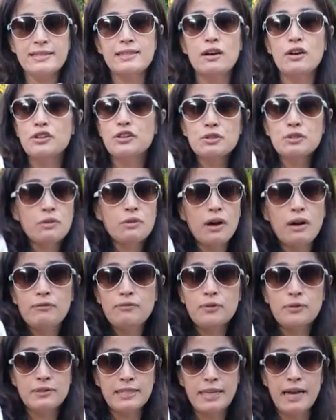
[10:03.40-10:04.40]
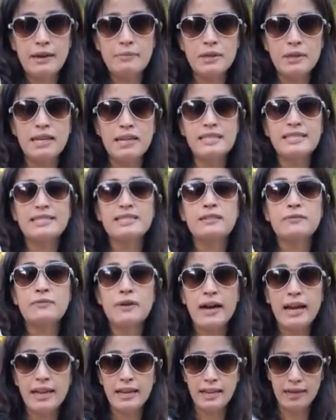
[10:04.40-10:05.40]
It's also not full depth, and it's
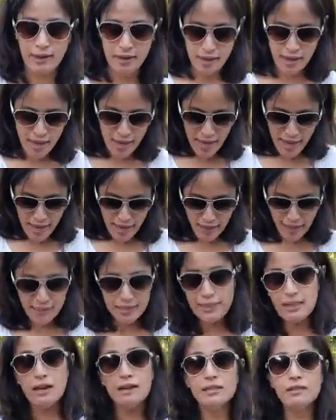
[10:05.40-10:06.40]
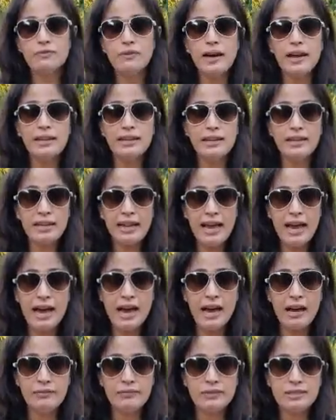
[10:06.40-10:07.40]
divided. And it's not divided in
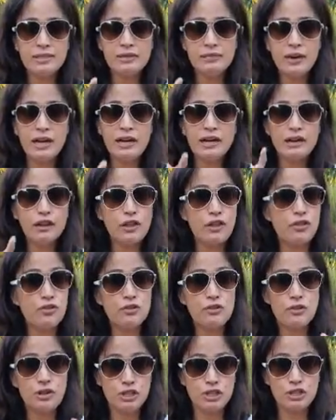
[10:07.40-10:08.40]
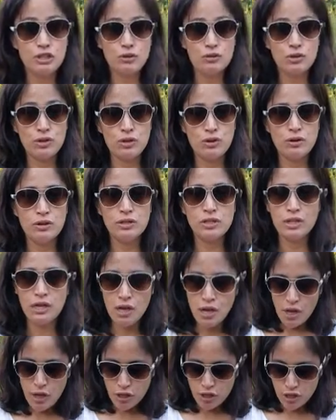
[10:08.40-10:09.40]
half, it's divided a third and 2/3.
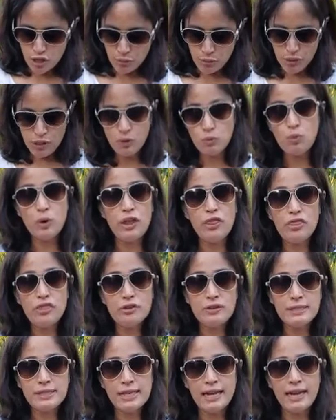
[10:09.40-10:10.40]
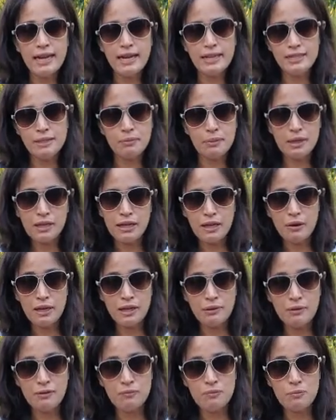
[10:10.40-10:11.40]
So in the 1/3 side, I typically
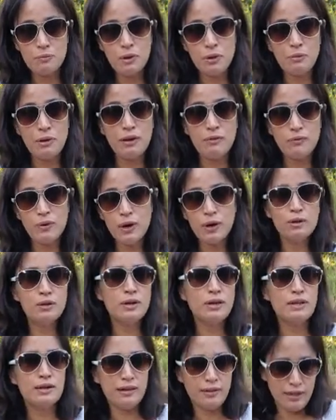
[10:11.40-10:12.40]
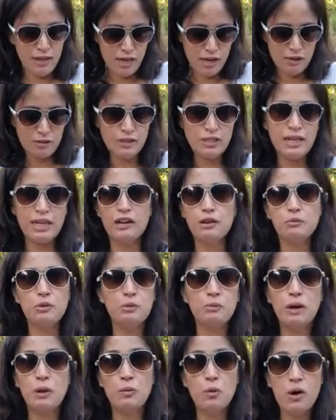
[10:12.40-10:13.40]
can put my phone, and on the other side, I'll put
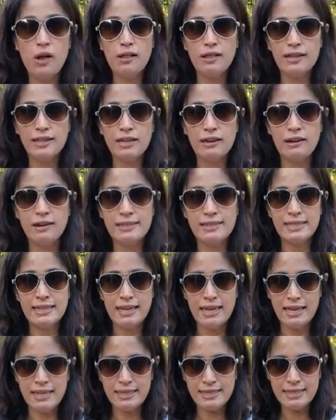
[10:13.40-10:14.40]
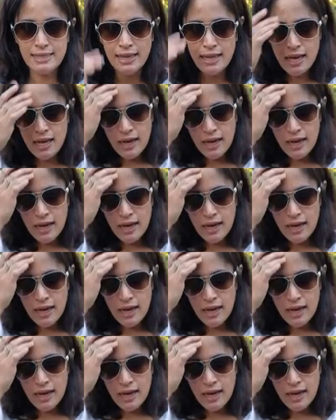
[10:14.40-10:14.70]
my wallet and odds and ends.